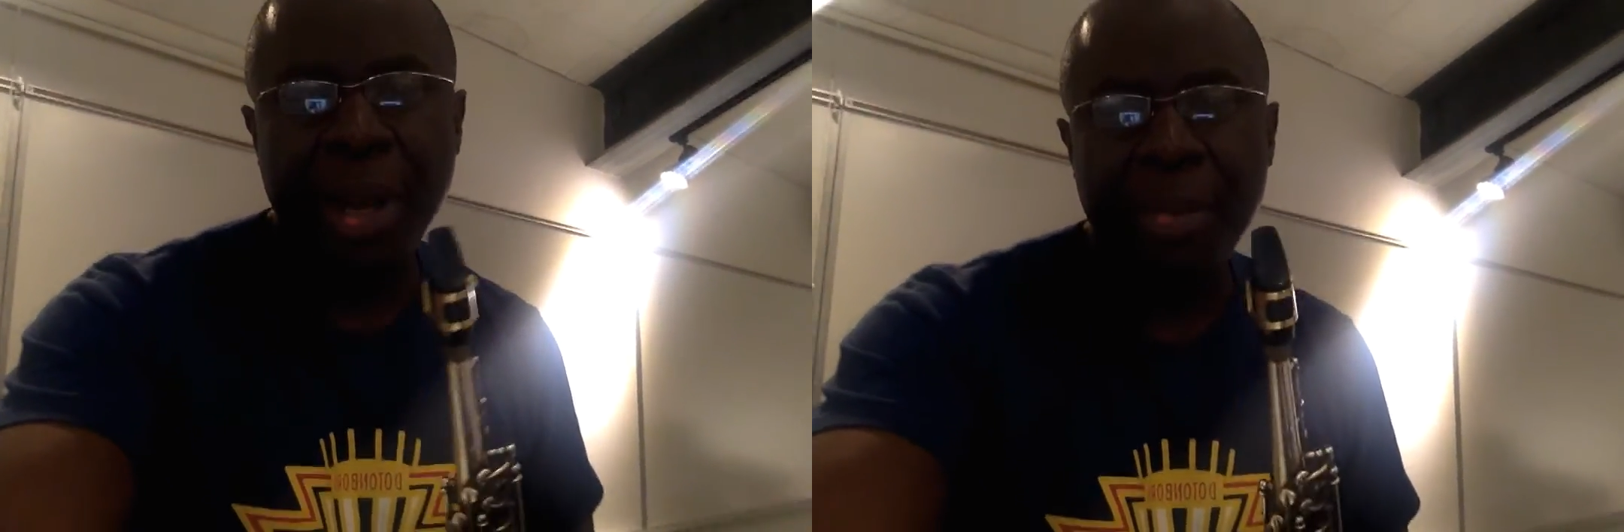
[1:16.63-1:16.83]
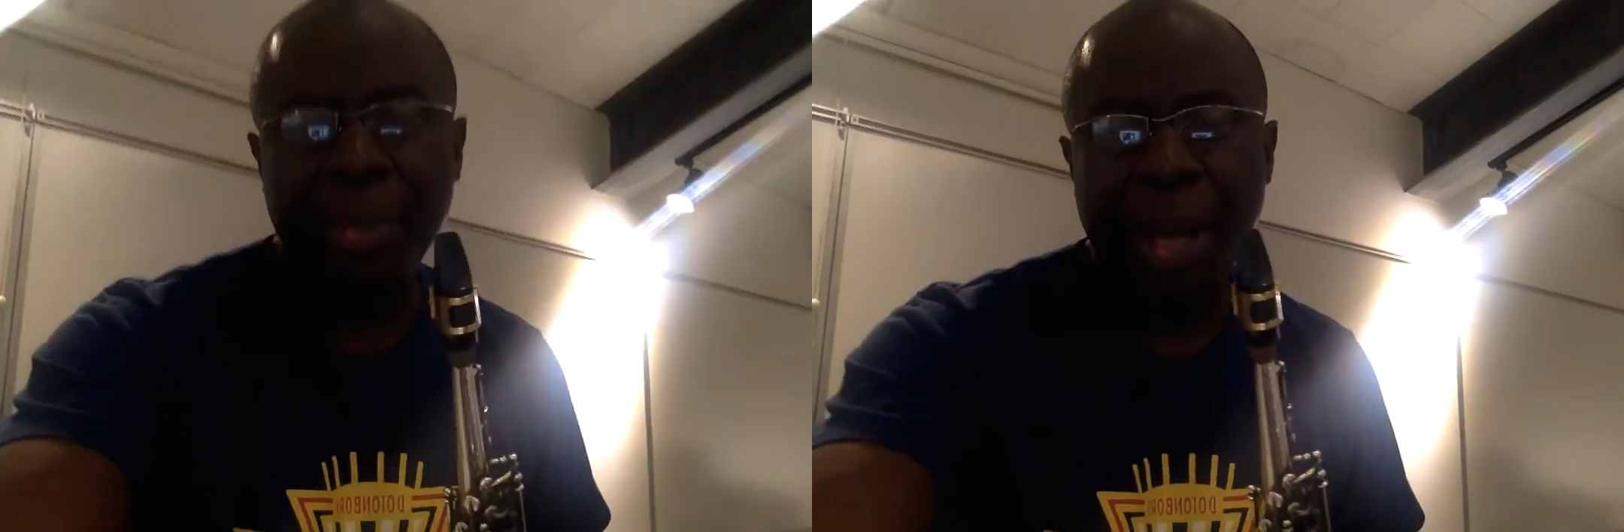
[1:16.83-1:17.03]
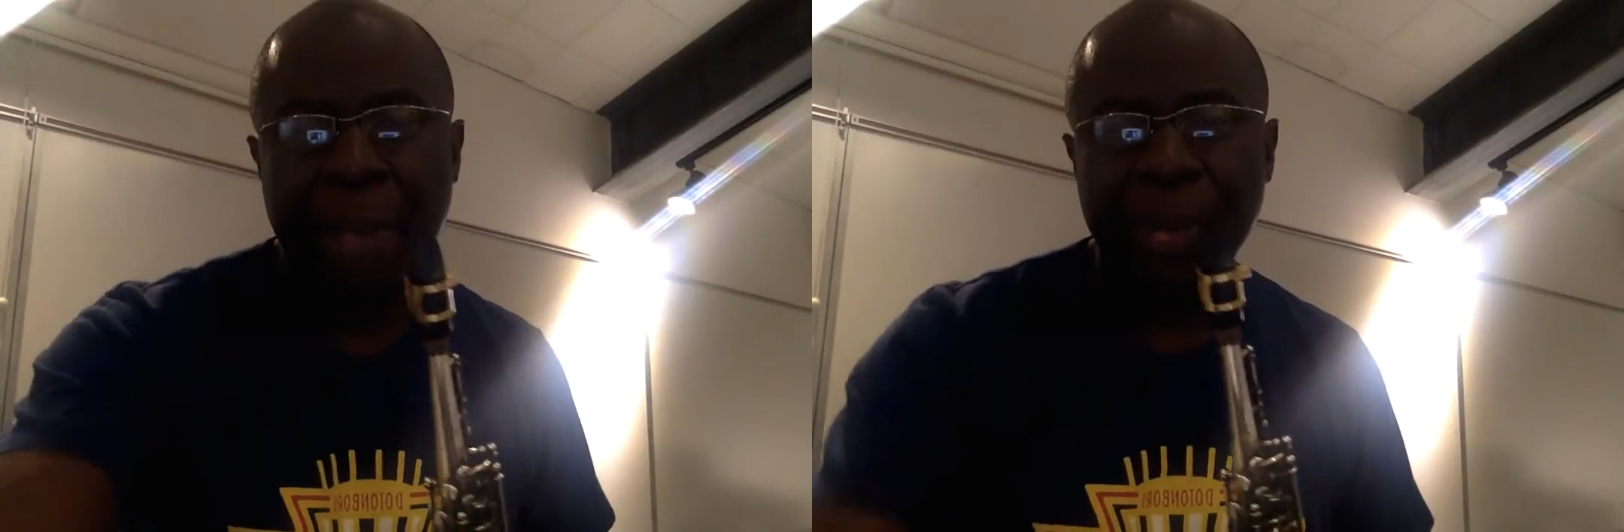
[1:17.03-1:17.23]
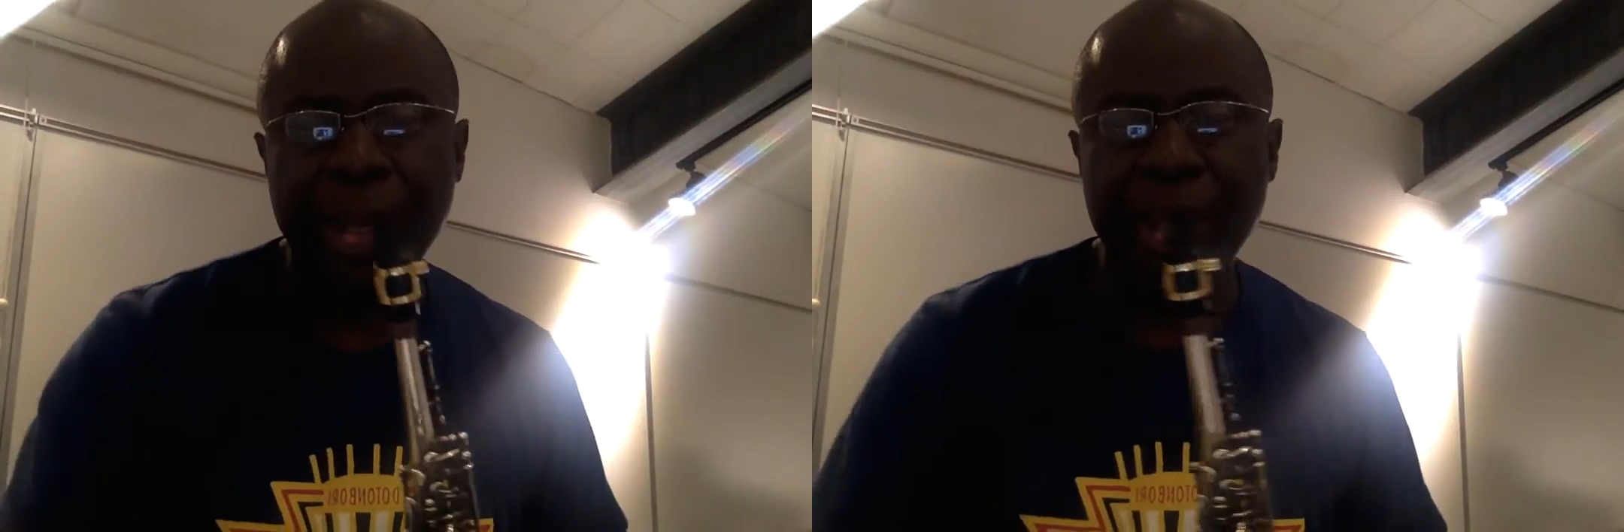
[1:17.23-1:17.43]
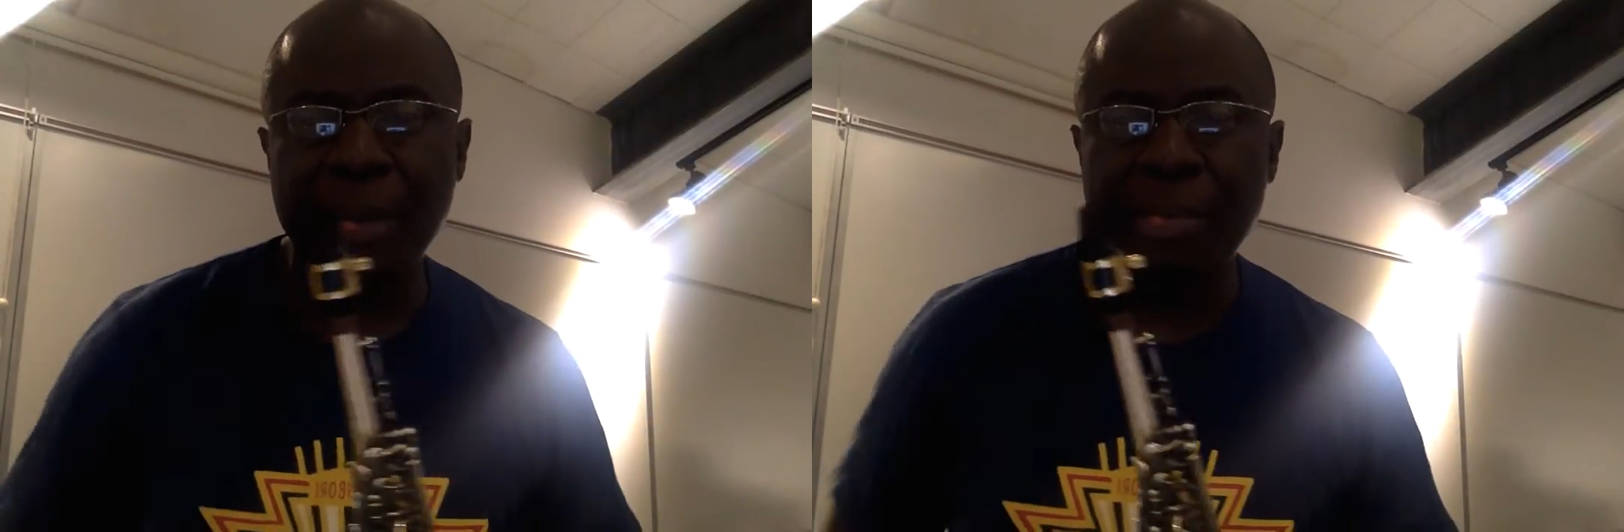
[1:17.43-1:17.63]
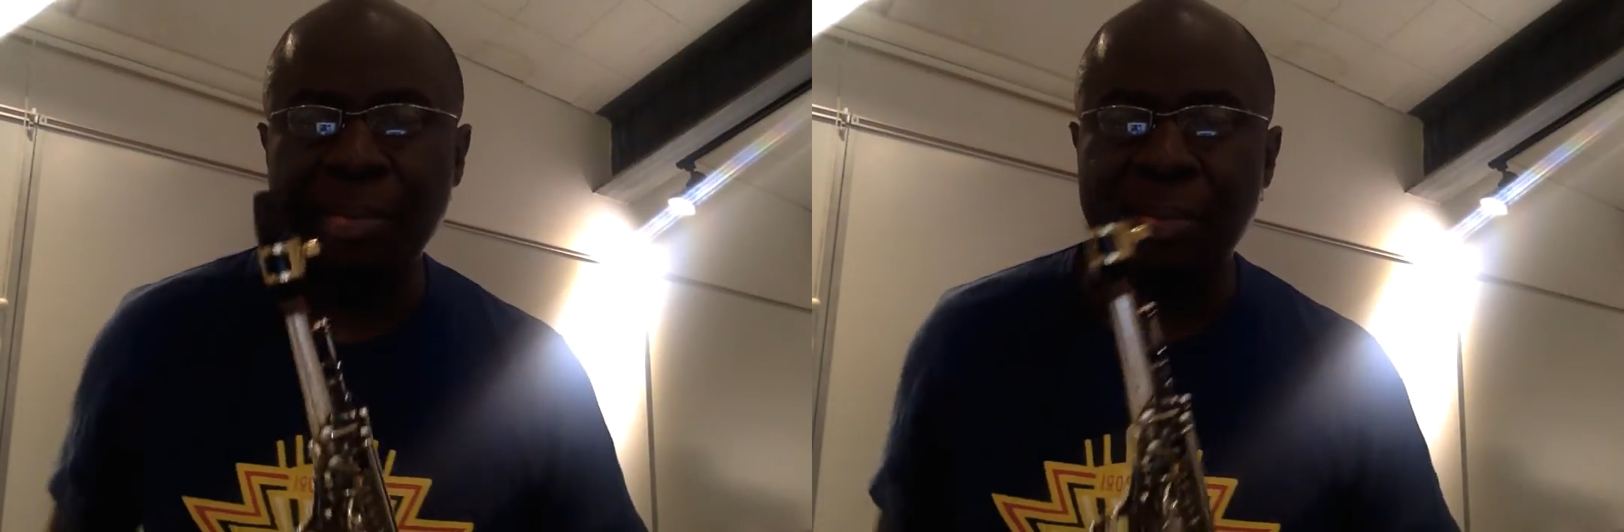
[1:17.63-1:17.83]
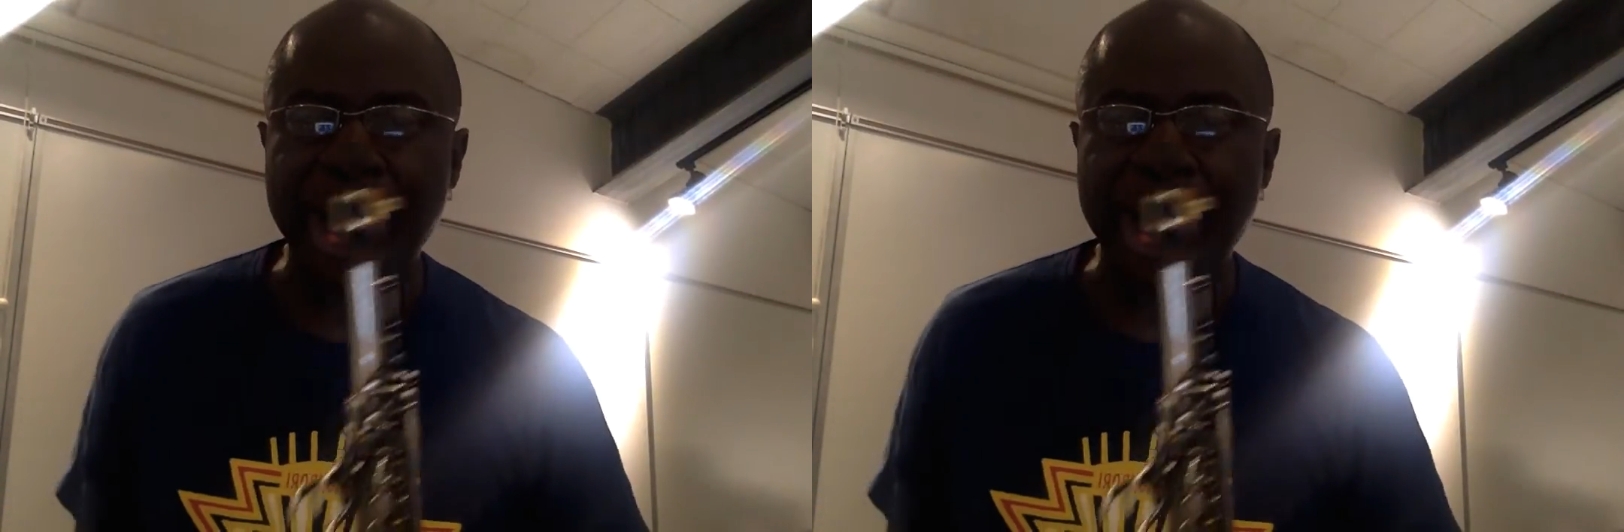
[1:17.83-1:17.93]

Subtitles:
I play them